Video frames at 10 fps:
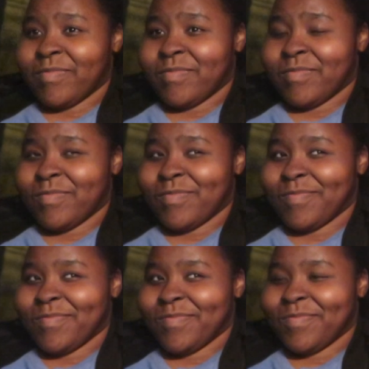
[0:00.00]

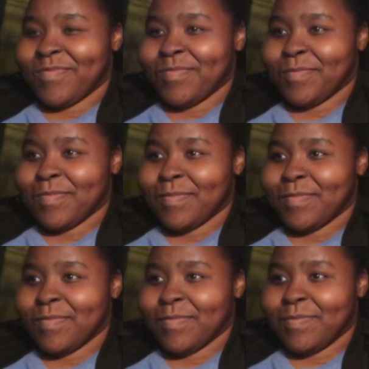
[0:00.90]

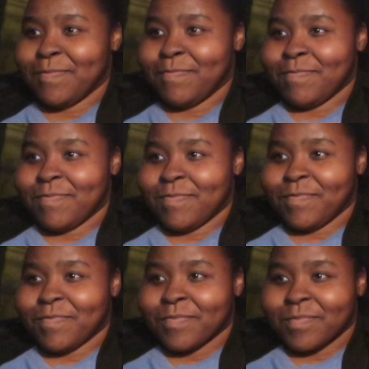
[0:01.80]

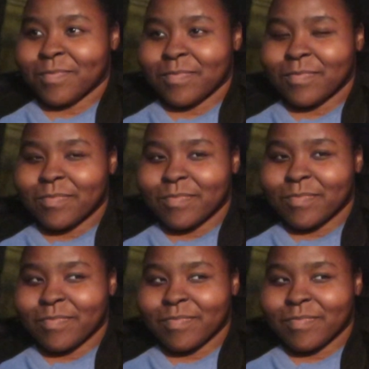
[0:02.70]
[no speech]